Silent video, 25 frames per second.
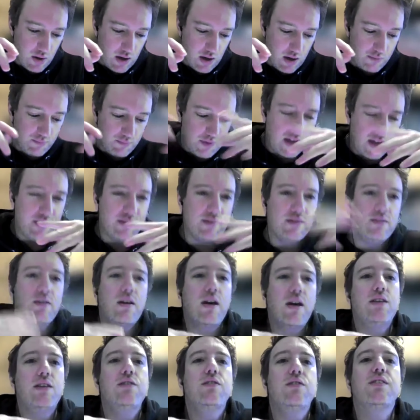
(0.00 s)

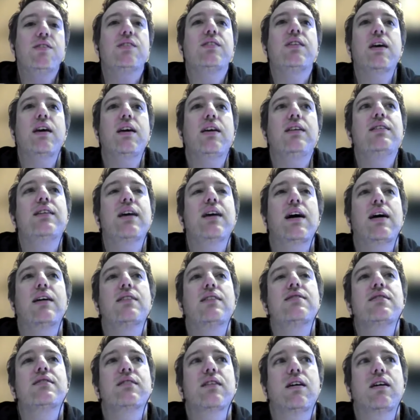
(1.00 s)
and you say
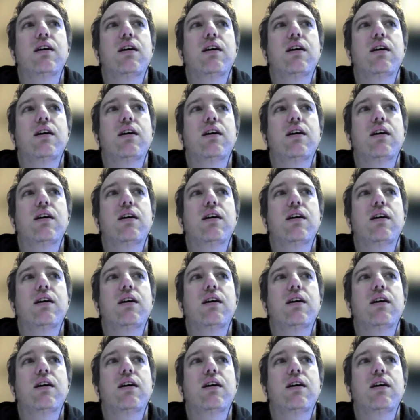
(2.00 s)
that.